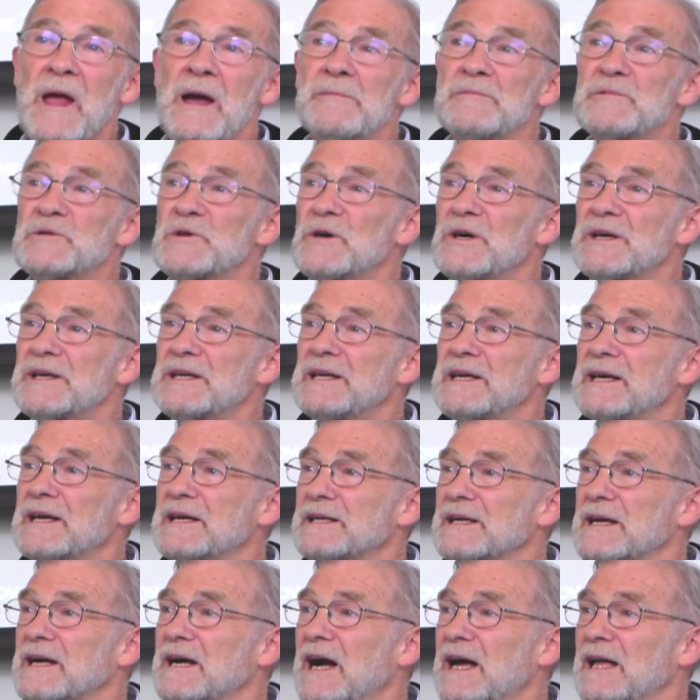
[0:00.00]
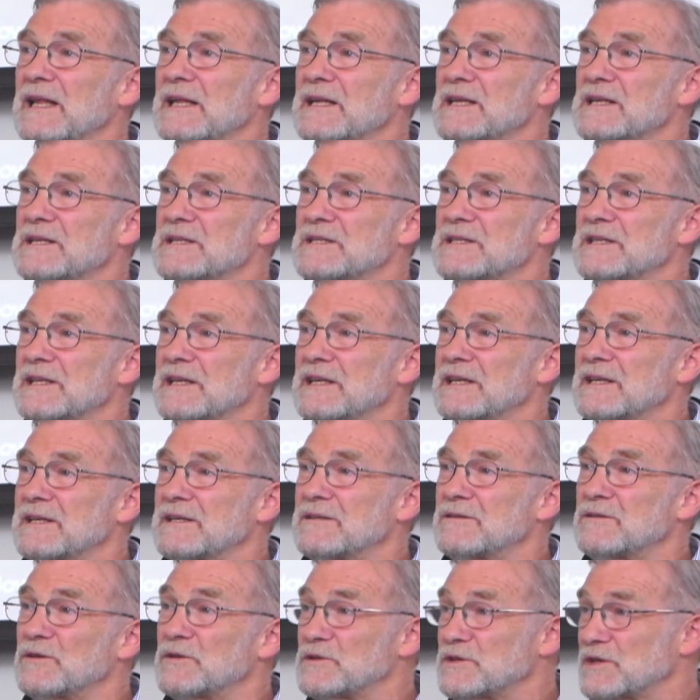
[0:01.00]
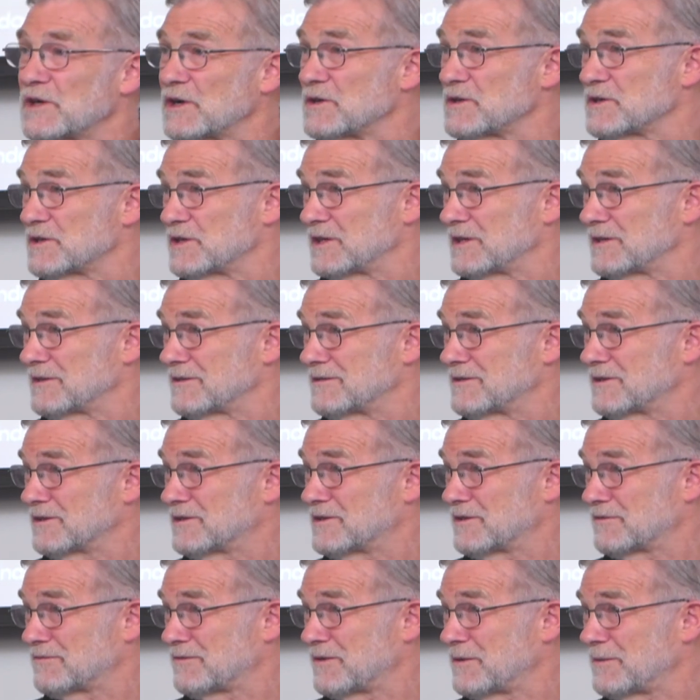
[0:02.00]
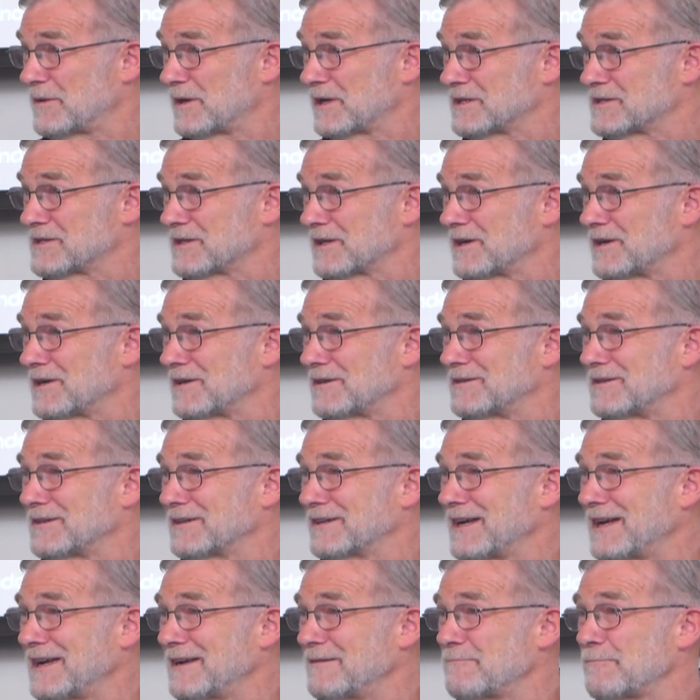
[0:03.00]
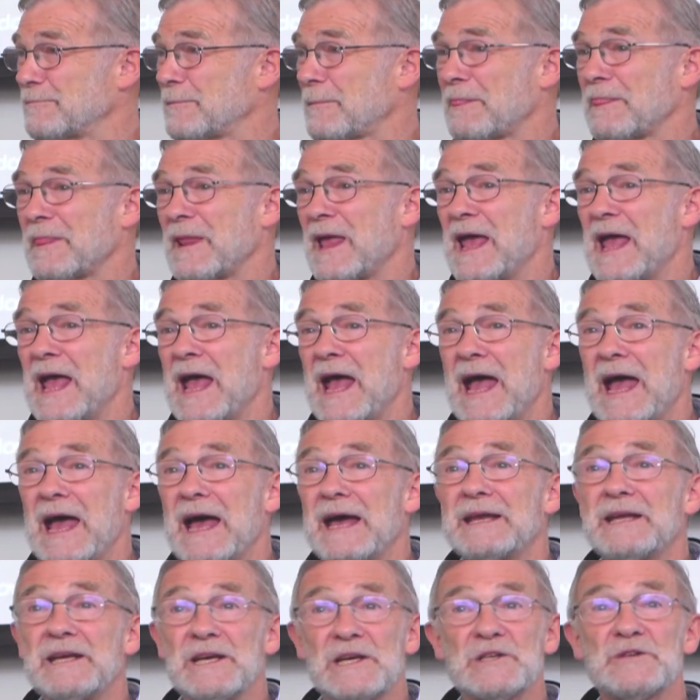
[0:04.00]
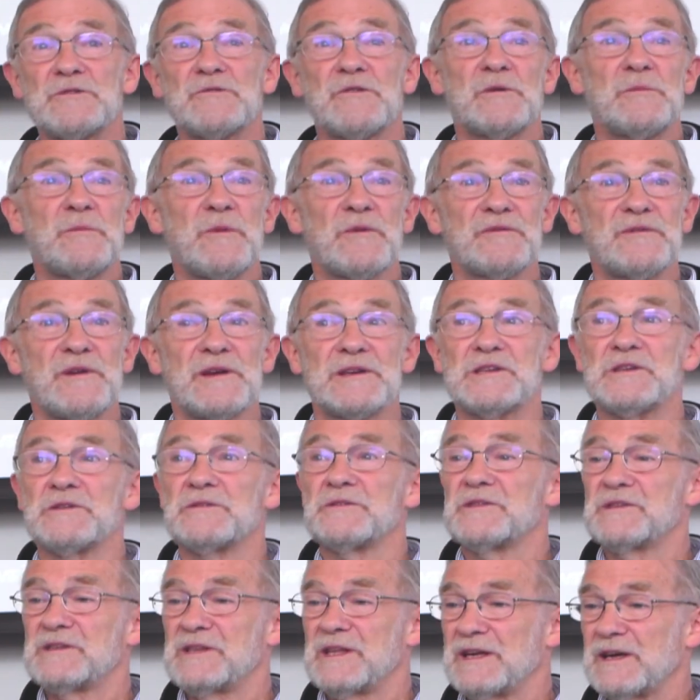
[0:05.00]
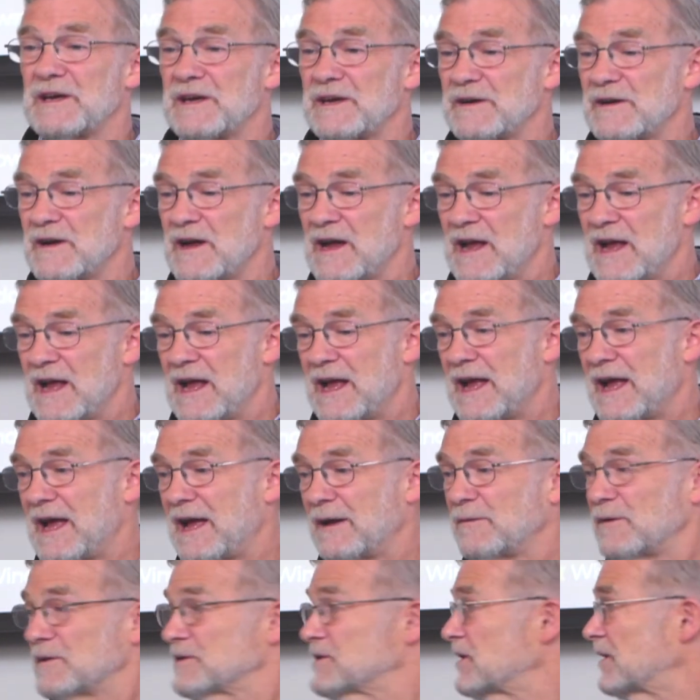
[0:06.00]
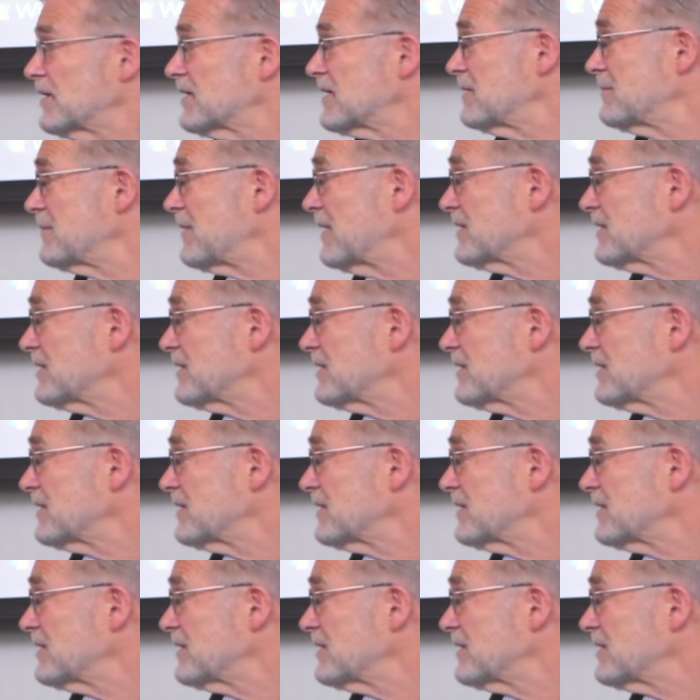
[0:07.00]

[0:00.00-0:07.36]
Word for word: I'm talking at a college in New Jersey just three weeks ago, okay? And a history professor is there, and we're talking